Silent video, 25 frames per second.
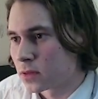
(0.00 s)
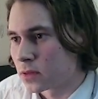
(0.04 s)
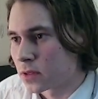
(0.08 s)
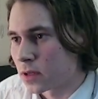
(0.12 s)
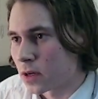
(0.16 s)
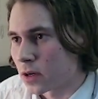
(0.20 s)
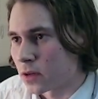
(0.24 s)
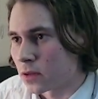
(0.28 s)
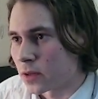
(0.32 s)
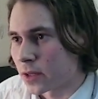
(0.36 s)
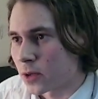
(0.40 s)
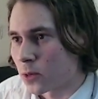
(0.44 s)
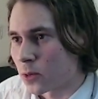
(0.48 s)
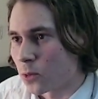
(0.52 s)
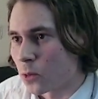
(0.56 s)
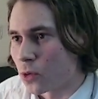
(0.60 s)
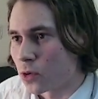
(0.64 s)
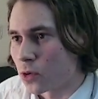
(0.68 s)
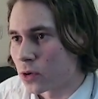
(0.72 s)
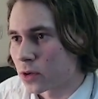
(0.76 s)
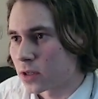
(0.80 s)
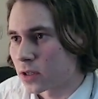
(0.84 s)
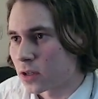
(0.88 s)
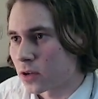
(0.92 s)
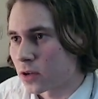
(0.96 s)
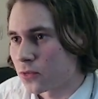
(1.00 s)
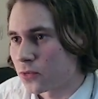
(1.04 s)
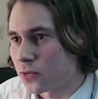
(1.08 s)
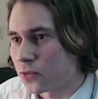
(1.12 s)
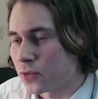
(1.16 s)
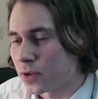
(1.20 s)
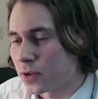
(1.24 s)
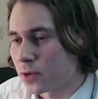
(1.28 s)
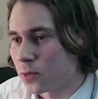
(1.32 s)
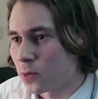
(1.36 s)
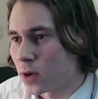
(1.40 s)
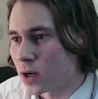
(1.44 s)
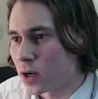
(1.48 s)
Kind of like a Warcraft
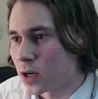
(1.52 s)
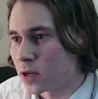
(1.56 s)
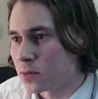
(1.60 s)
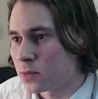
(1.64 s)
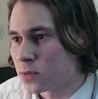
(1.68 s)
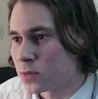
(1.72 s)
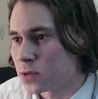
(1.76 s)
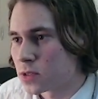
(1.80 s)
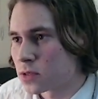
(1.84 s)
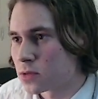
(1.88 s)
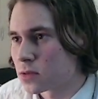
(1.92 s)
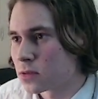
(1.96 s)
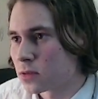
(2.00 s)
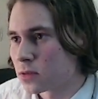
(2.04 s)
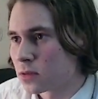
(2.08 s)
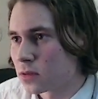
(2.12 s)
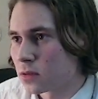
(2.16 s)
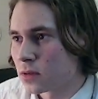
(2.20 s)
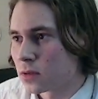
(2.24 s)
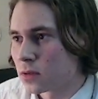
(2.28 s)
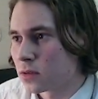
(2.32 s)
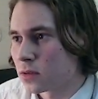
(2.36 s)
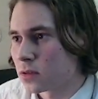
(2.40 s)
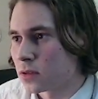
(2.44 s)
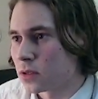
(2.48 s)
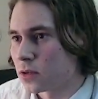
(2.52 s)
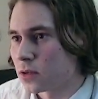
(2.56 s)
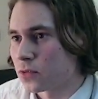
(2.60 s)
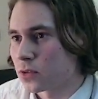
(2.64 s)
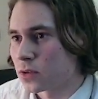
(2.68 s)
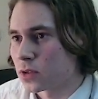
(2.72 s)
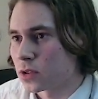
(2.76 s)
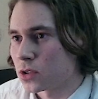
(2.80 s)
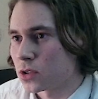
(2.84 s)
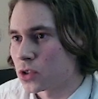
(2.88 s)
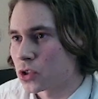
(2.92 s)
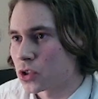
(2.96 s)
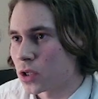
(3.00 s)
3 vibes.
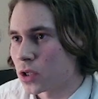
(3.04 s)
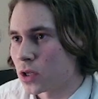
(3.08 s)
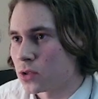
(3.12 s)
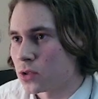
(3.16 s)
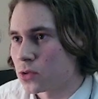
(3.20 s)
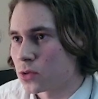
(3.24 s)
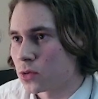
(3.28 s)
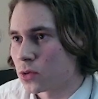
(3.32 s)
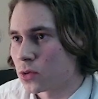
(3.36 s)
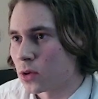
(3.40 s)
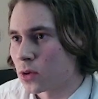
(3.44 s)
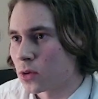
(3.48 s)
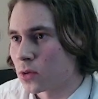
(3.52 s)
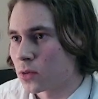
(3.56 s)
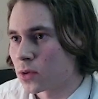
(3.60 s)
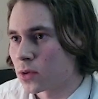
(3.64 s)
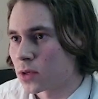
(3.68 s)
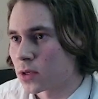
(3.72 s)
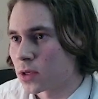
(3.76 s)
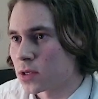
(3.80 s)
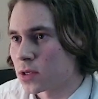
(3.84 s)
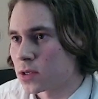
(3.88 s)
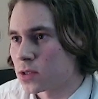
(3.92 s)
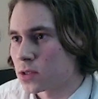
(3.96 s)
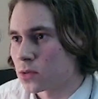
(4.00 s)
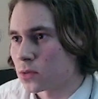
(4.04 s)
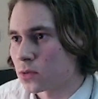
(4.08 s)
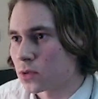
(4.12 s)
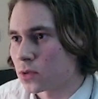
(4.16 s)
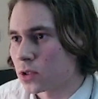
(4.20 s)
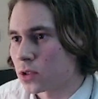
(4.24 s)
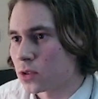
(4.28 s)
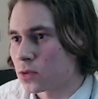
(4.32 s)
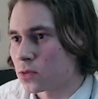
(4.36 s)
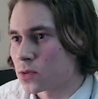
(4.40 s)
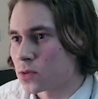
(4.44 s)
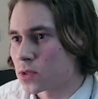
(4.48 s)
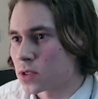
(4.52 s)
Definitely try to go crazy on
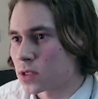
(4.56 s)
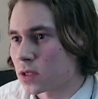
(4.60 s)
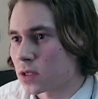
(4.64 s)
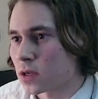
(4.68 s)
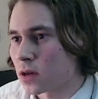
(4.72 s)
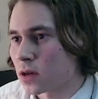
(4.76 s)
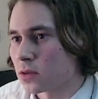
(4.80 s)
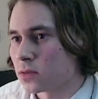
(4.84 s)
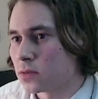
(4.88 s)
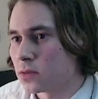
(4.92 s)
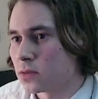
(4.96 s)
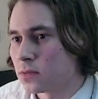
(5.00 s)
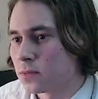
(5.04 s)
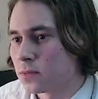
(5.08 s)
hues again.